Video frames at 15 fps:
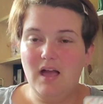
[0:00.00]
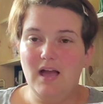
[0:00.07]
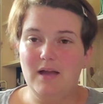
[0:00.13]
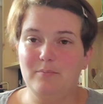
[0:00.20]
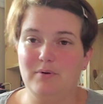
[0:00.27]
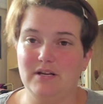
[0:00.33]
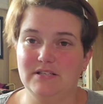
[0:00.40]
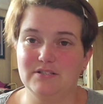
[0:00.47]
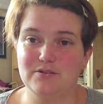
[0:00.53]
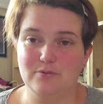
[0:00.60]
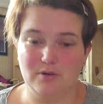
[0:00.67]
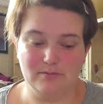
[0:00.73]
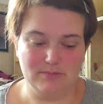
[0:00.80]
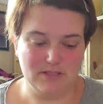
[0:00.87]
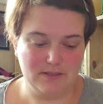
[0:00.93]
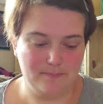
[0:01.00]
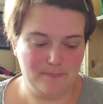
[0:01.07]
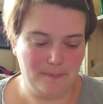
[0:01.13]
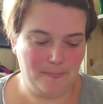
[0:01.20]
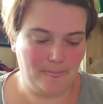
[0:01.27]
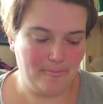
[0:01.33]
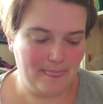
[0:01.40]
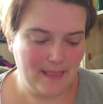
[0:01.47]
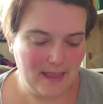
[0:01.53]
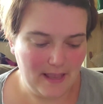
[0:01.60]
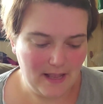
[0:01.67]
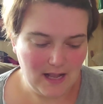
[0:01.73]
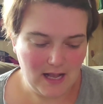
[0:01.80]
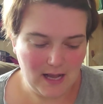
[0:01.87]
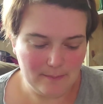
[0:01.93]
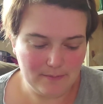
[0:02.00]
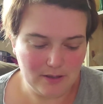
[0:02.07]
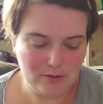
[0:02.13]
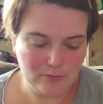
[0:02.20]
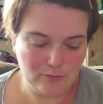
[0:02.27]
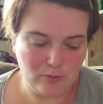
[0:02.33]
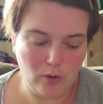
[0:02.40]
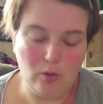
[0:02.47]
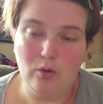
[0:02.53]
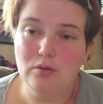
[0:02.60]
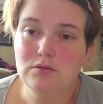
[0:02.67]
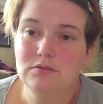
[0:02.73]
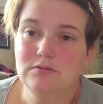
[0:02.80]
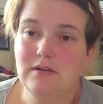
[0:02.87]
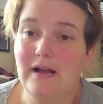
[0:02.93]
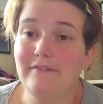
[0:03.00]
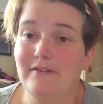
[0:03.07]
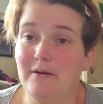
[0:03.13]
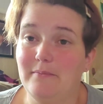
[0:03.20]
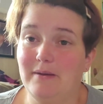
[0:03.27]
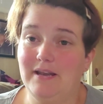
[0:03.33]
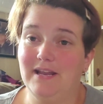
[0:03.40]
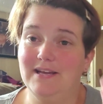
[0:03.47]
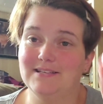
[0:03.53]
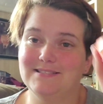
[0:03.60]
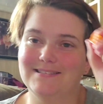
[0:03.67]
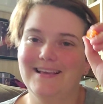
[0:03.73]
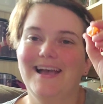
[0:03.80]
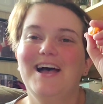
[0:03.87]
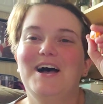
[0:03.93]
I brainstormed. I'm going to roll, I found my dice.